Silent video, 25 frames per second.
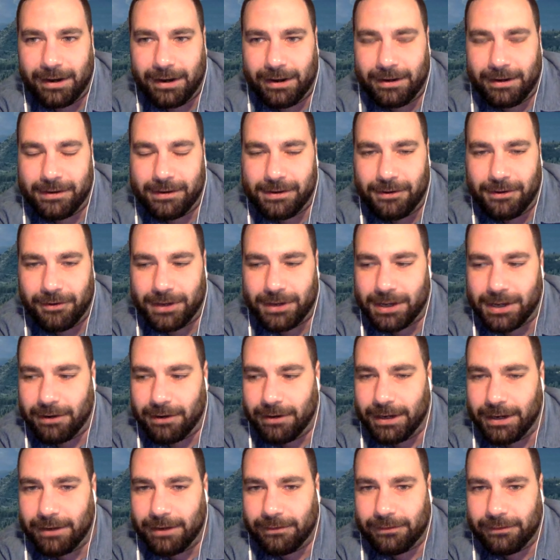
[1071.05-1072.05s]
And you know,
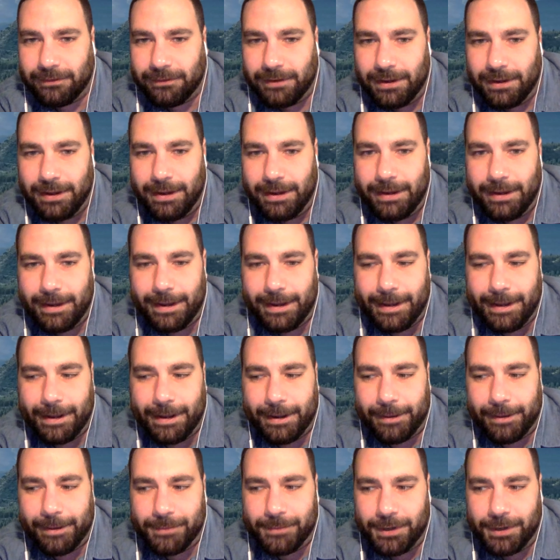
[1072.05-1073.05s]
curious,
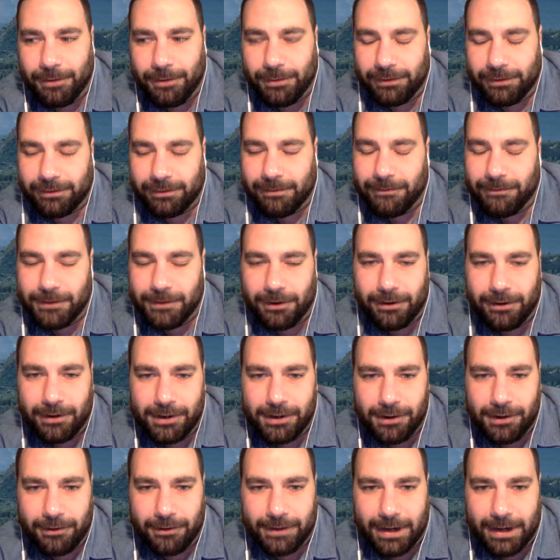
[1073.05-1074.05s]
um, you know, what some of your
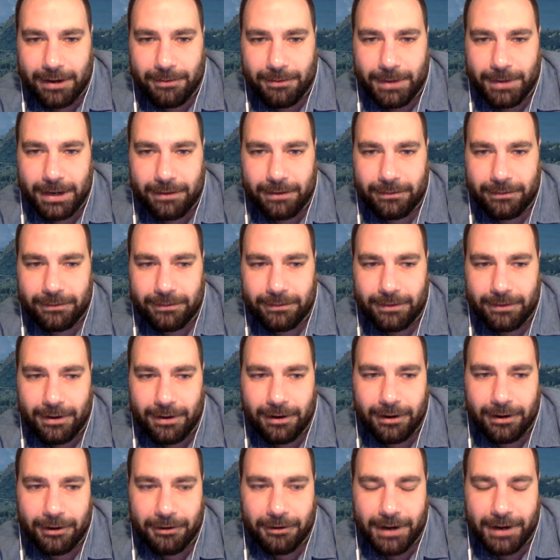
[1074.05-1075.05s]
your takeaways
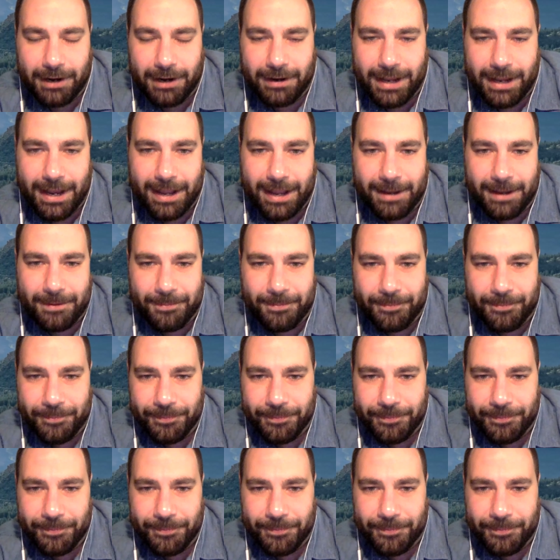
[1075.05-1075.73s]
are around that.